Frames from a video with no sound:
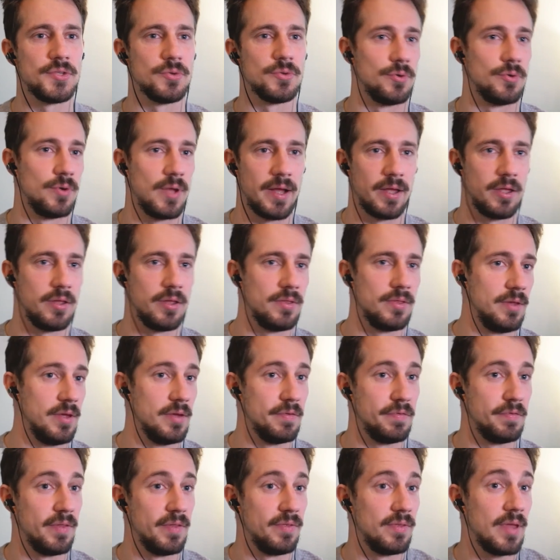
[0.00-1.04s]
or like the
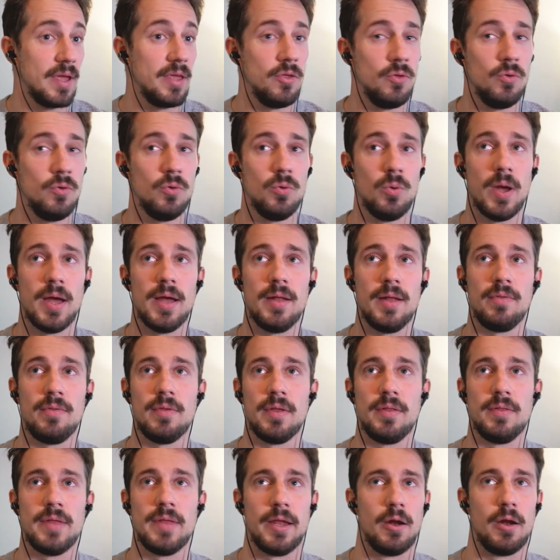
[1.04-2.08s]
event that you had,
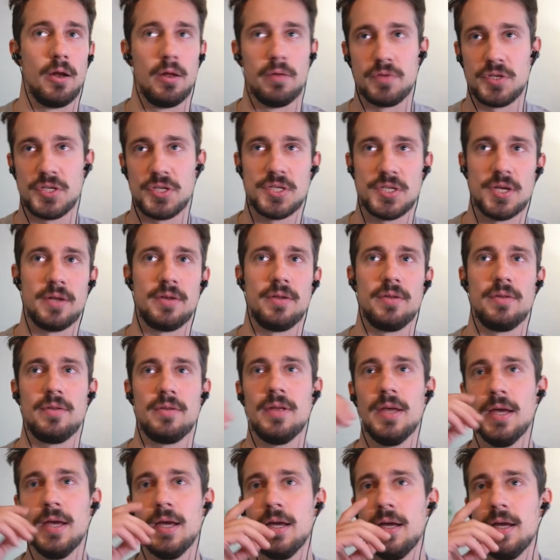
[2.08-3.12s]
and then all of a sudden,
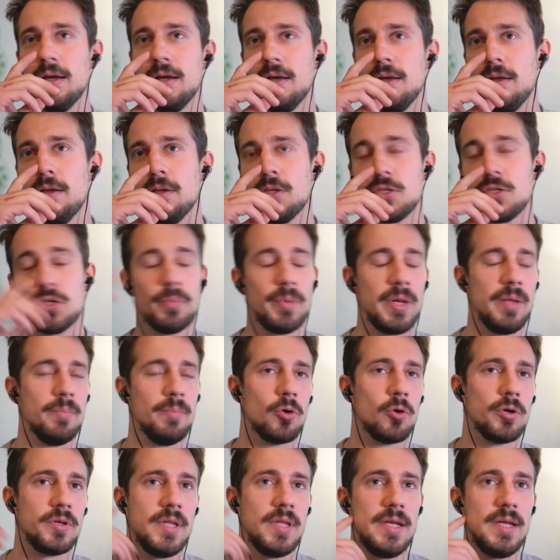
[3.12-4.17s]
so many
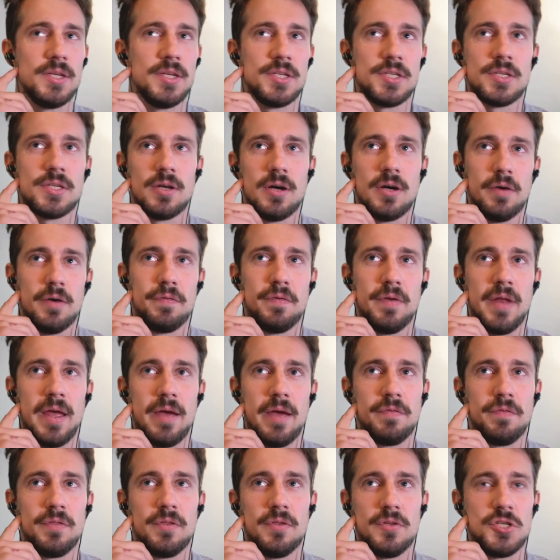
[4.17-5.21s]
more things often
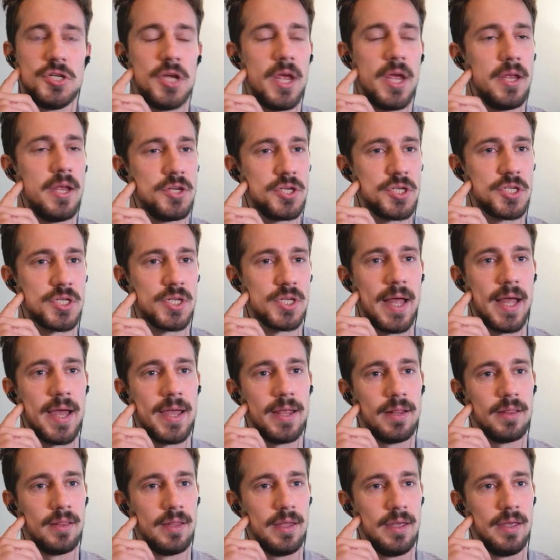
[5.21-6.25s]
have to change
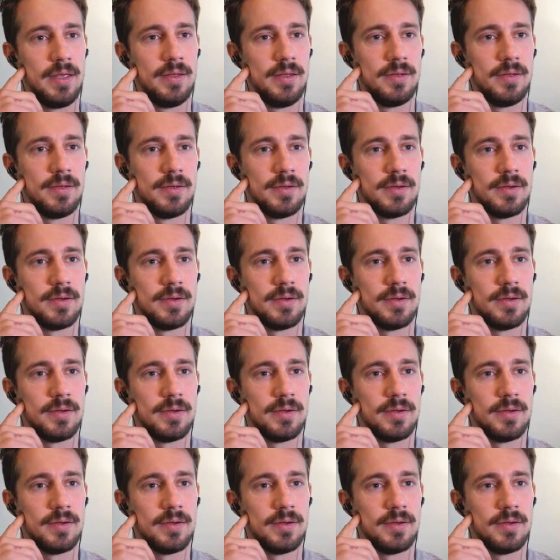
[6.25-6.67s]
slightly.